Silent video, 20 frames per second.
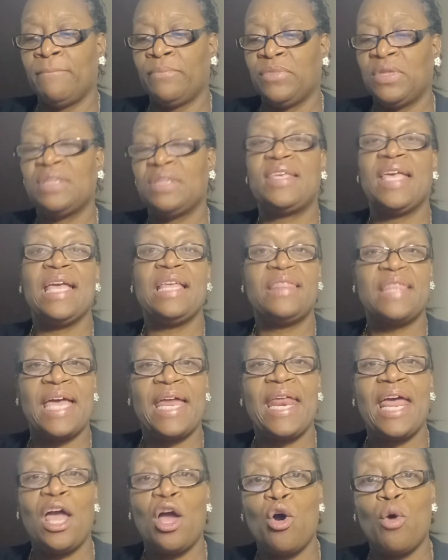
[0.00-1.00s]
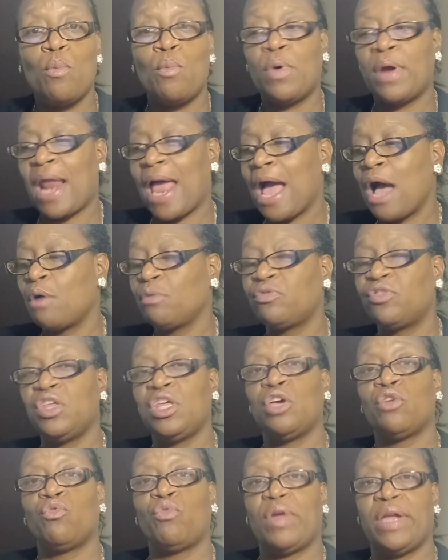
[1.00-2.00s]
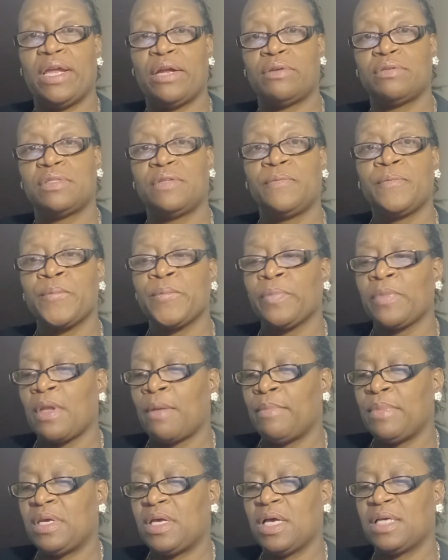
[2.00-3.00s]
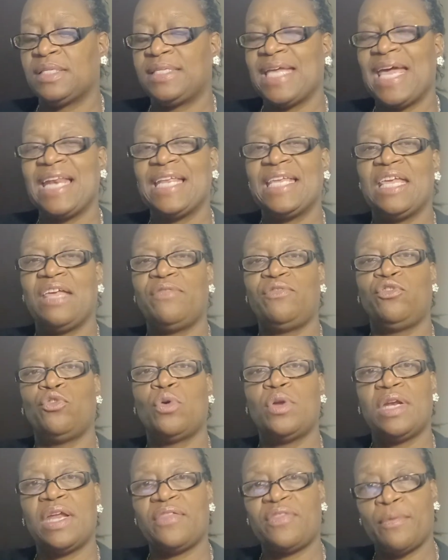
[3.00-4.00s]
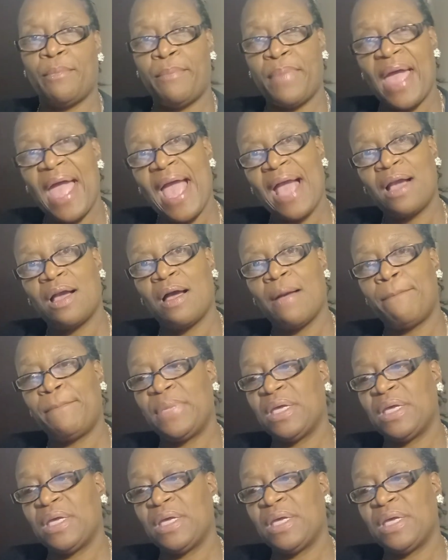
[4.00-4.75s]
to take that help without the arrears, because that gives you another backup.